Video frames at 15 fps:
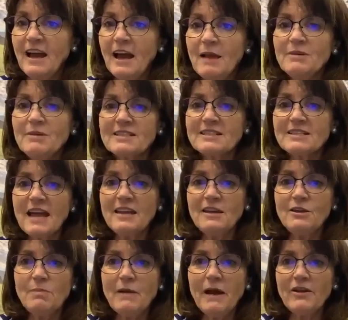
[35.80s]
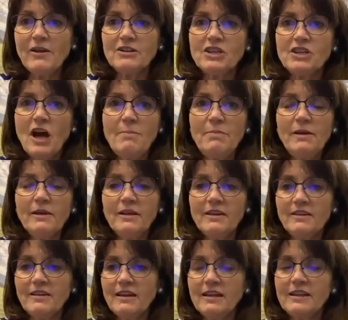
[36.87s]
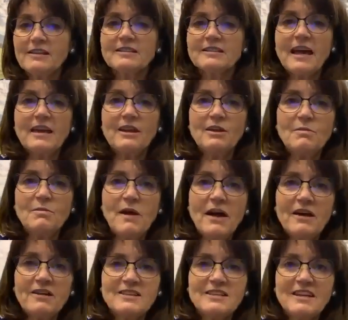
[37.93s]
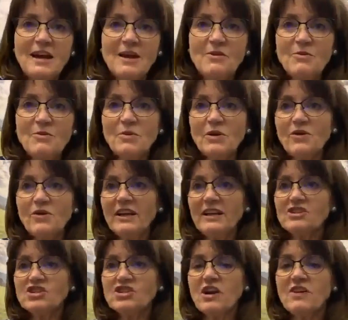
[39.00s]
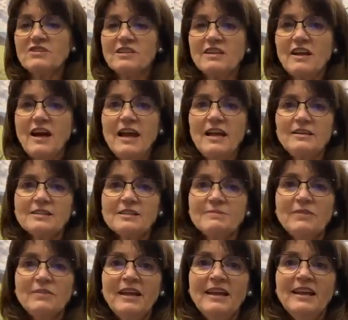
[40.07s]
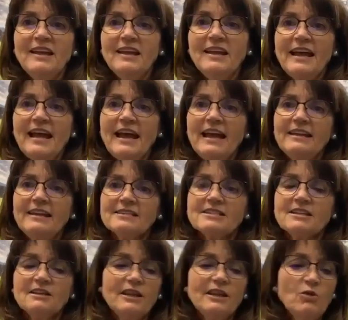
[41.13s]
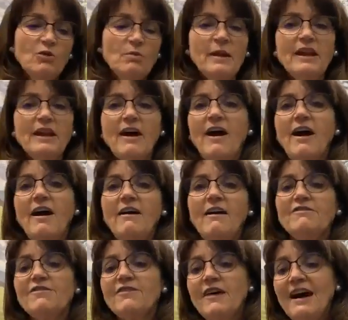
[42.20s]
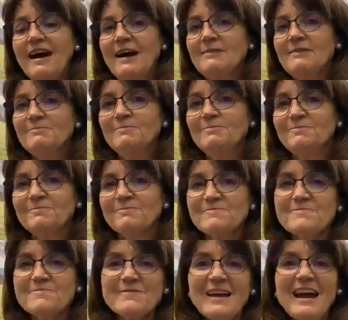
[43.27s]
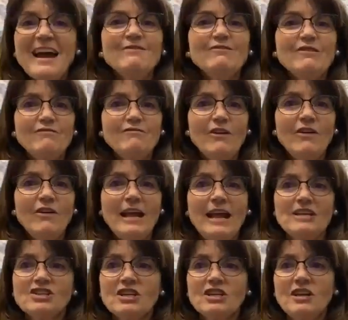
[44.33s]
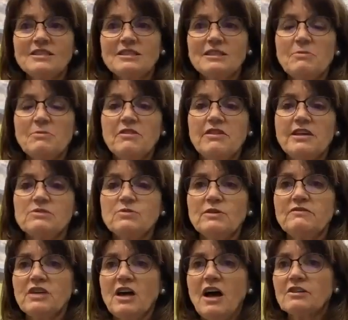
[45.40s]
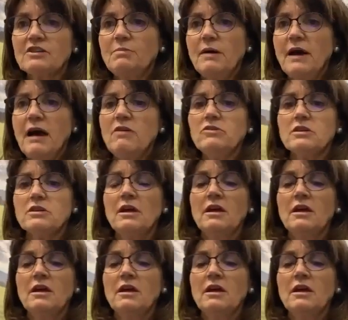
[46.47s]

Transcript: I'm excited about our topic and excited about what we're going to share tonight. And it's a little bit of kind of a variation on some of the things we've talked about.